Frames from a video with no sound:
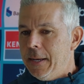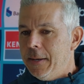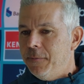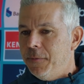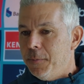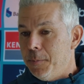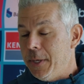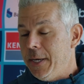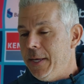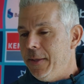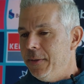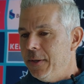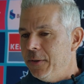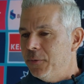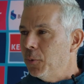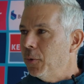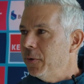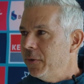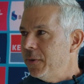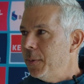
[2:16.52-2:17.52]
for me,
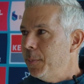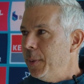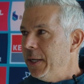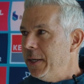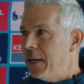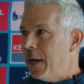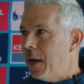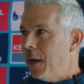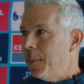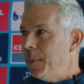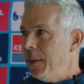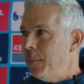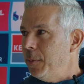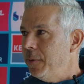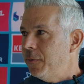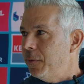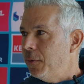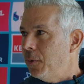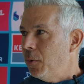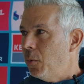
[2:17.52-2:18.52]
this was the big derby
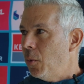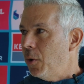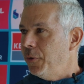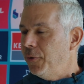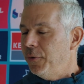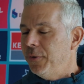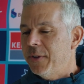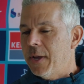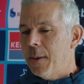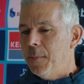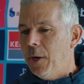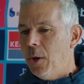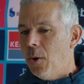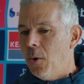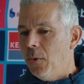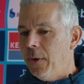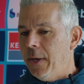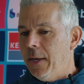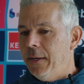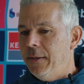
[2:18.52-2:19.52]
before Wanderers come
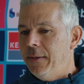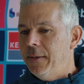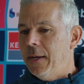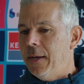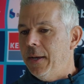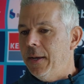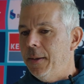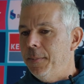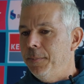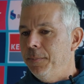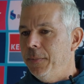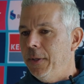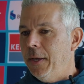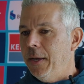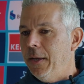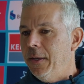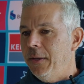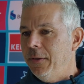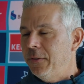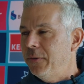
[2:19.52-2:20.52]
along, and
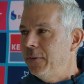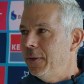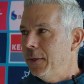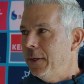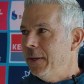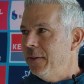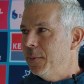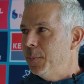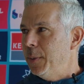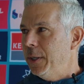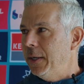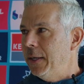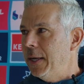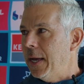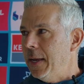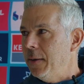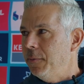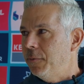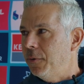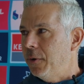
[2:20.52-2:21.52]
it still is a big
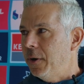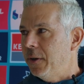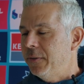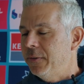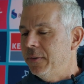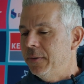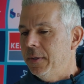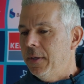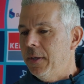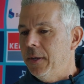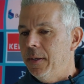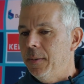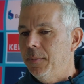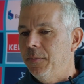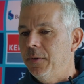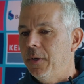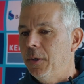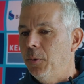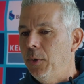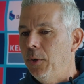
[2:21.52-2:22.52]
game for us.
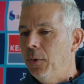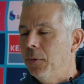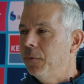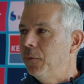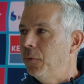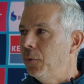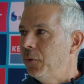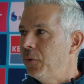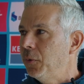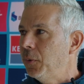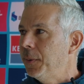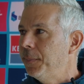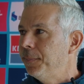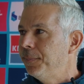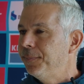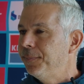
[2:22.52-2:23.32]
So we're looking forward to it.